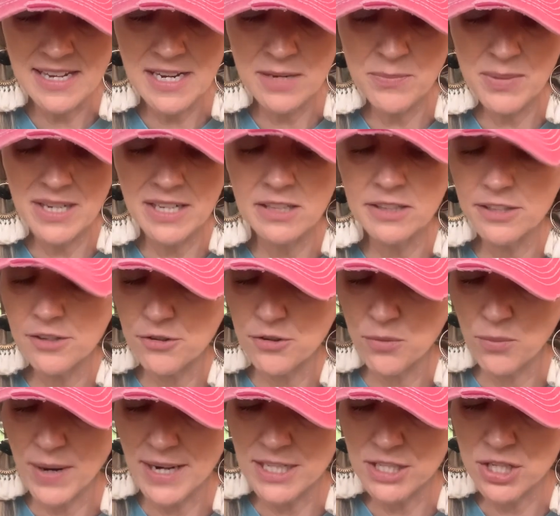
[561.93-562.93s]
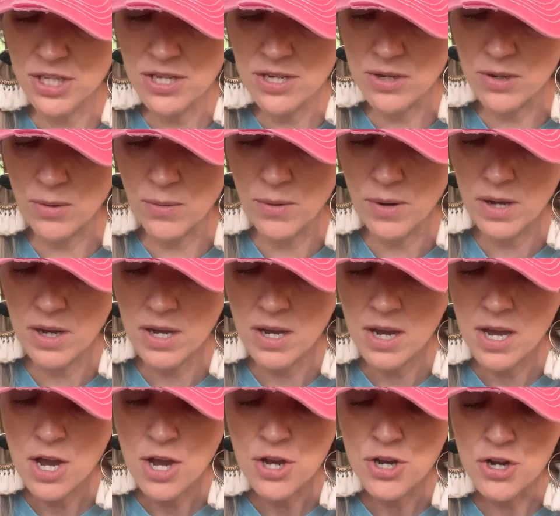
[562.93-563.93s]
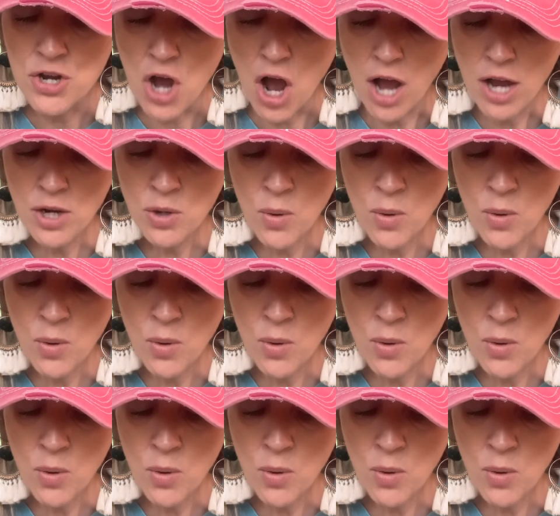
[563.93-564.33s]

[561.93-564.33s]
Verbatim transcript: had been cleared away too, not